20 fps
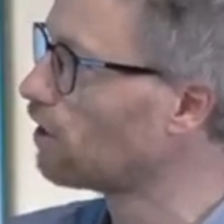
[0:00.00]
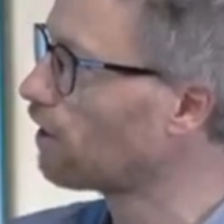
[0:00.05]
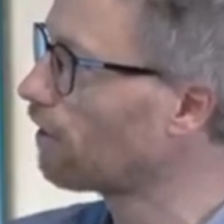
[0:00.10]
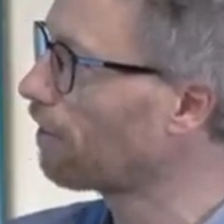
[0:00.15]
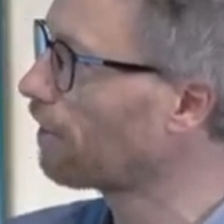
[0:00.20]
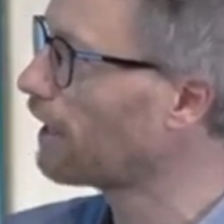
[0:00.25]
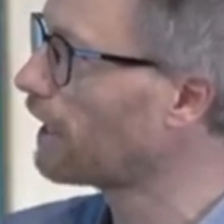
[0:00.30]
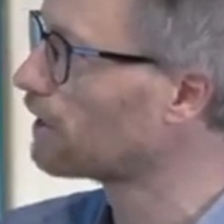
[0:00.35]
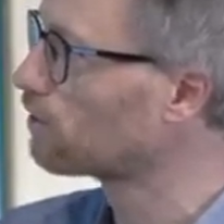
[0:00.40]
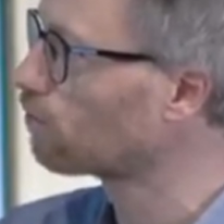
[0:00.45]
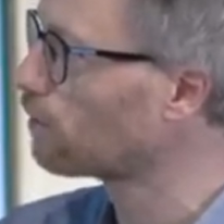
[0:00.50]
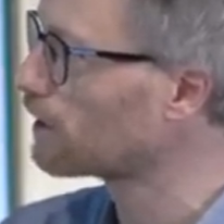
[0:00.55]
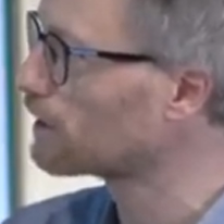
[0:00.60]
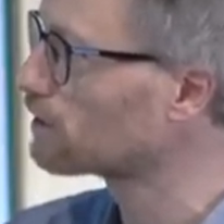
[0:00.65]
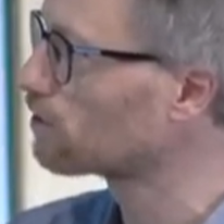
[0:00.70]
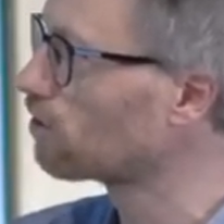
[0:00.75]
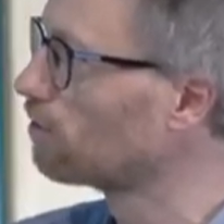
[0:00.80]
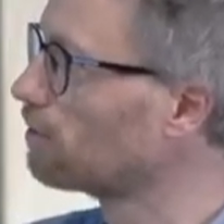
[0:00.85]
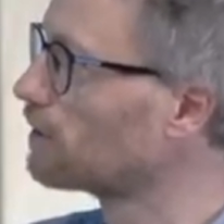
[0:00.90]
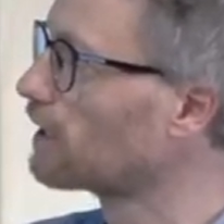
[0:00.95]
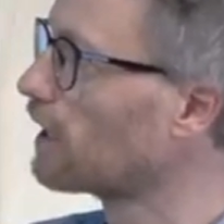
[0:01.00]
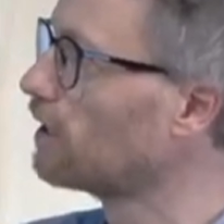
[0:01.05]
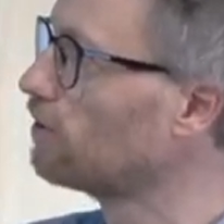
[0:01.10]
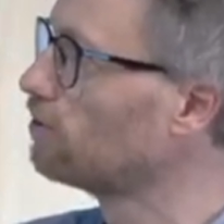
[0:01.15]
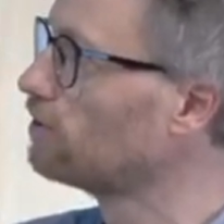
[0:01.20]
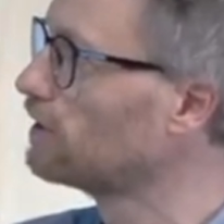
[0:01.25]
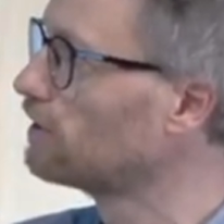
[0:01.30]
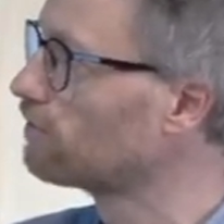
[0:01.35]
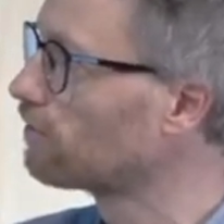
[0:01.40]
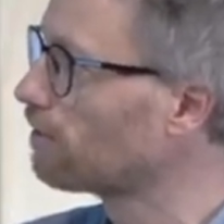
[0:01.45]
Earth at 1 astronomical
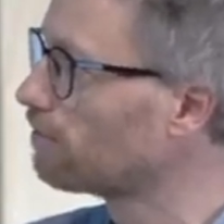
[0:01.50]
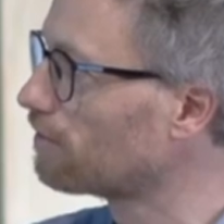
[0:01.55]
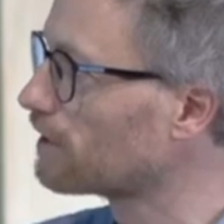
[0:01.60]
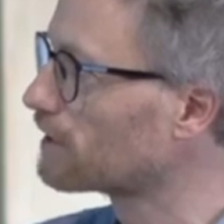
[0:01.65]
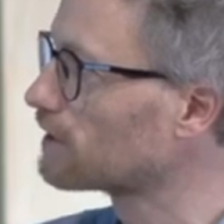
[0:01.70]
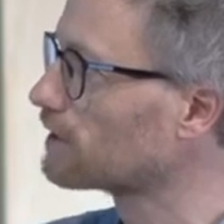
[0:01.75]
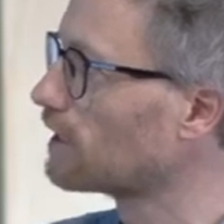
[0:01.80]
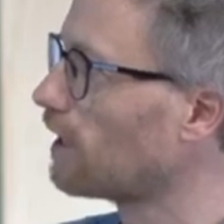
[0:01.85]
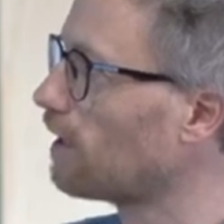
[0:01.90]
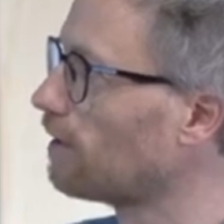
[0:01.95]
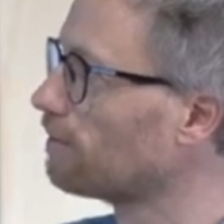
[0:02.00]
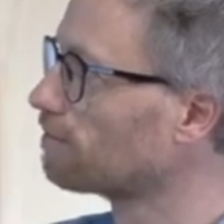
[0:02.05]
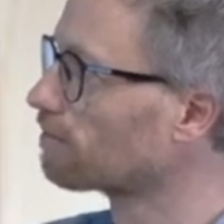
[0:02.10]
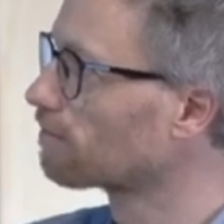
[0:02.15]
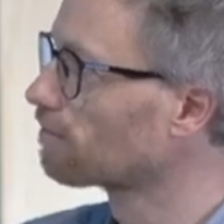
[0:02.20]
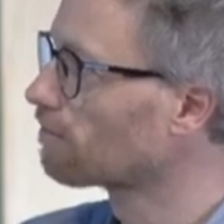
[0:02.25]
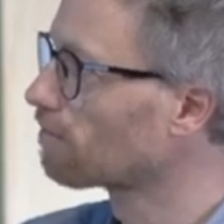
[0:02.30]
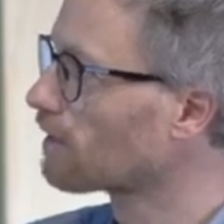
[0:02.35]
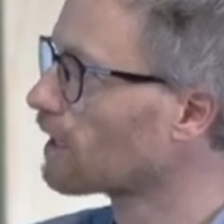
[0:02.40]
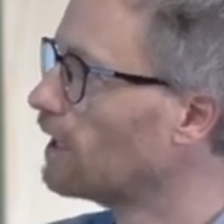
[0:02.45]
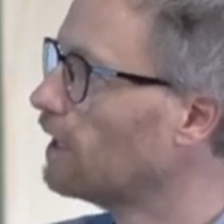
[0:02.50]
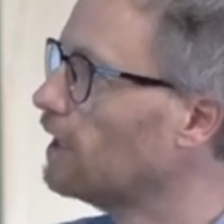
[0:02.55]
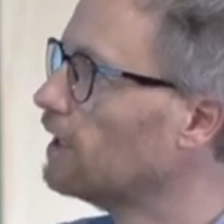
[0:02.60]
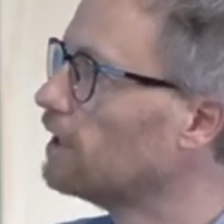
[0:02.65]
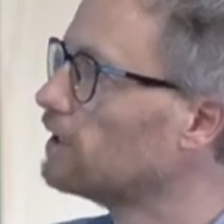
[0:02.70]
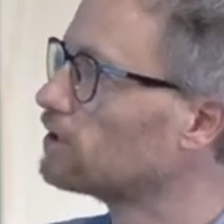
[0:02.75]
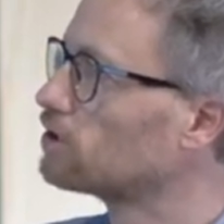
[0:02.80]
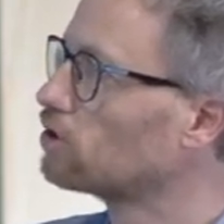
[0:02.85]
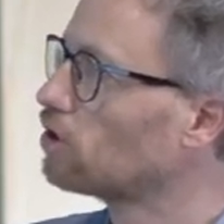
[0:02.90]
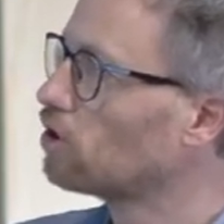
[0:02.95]
unit from their star.
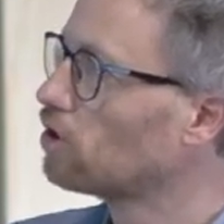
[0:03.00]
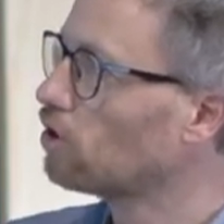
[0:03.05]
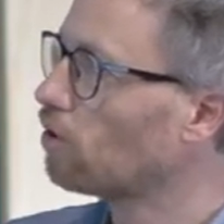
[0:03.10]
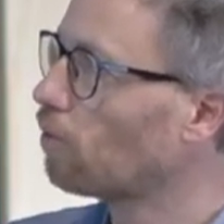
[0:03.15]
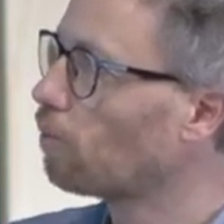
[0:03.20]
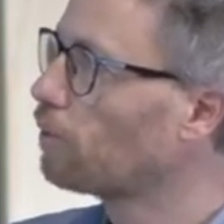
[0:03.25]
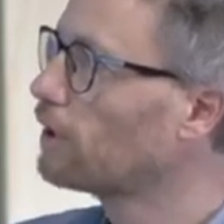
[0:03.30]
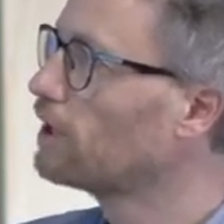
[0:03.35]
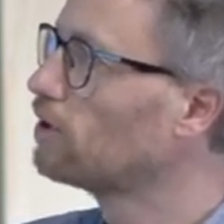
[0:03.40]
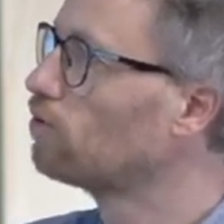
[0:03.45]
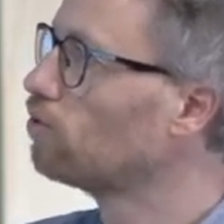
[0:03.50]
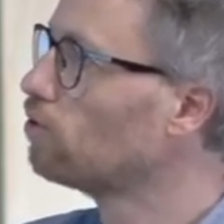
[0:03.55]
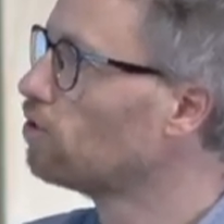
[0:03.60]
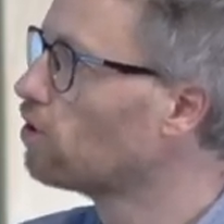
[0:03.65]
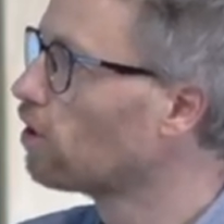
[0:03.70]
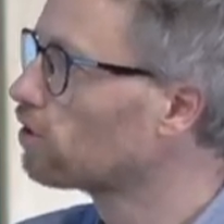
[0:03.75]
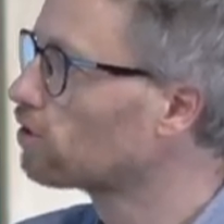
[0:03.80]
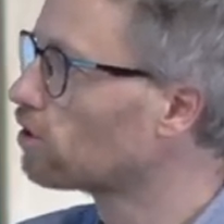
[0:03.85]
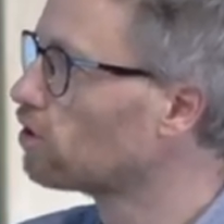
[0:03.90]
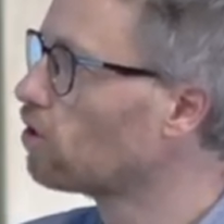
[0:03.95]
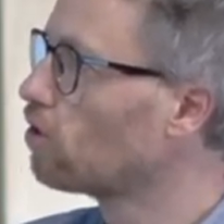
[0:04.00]
So we do not